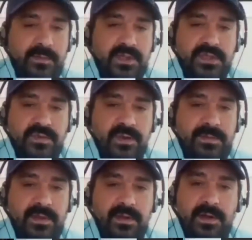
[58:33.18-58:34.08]
which is
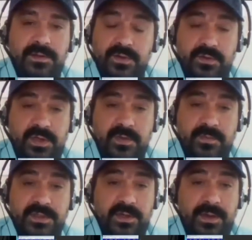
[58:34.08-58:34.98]
extremely another unique
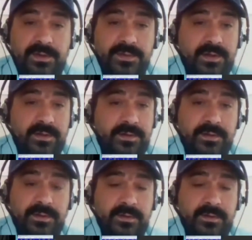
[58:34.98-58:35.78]
material out there.